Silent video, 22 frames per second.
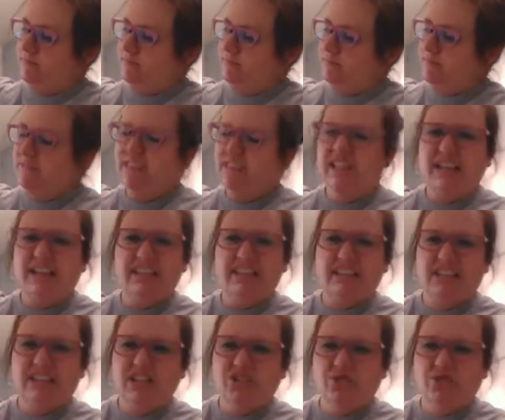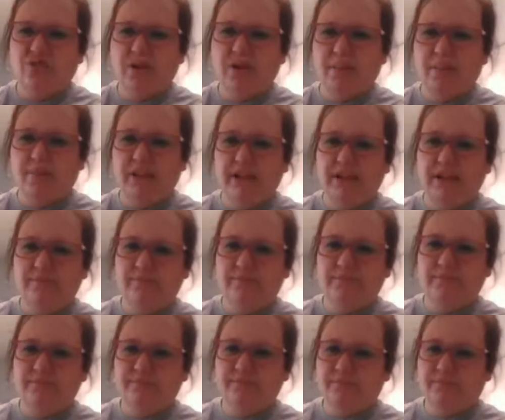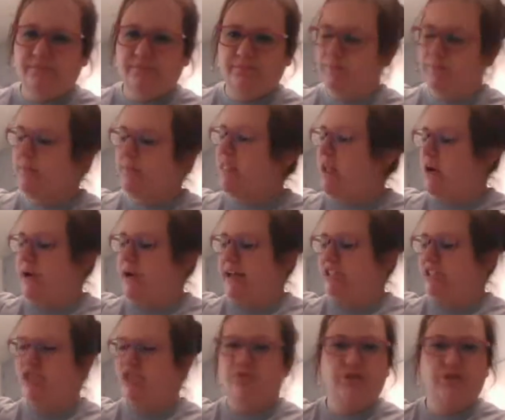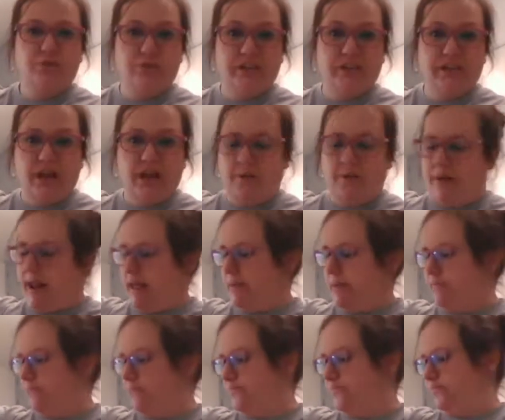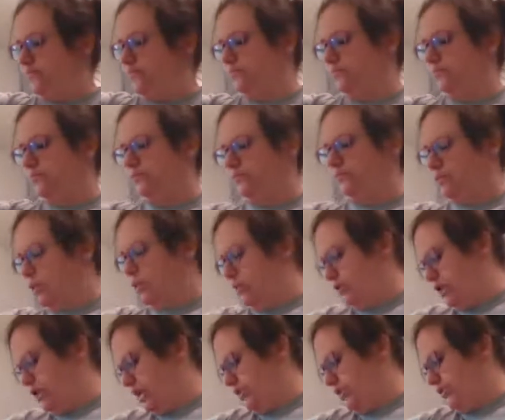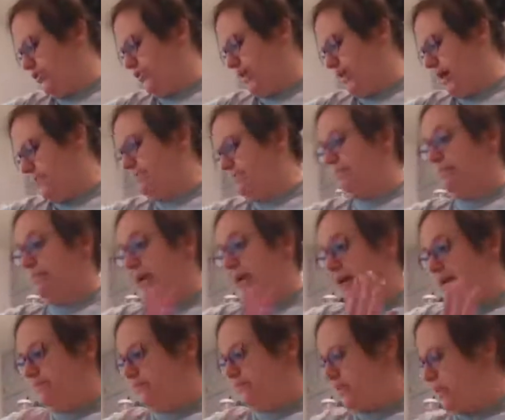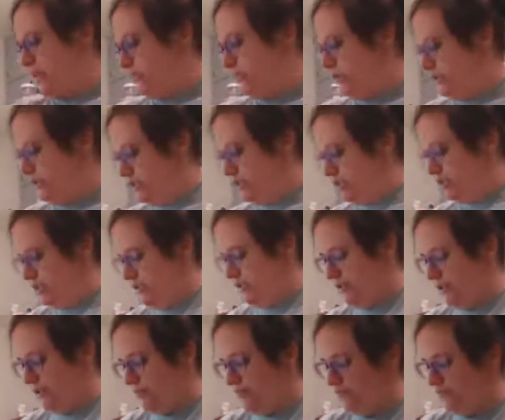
See, it's still crumbling. Okay, so it's really not ready, which I knew that, but I wanted to show you.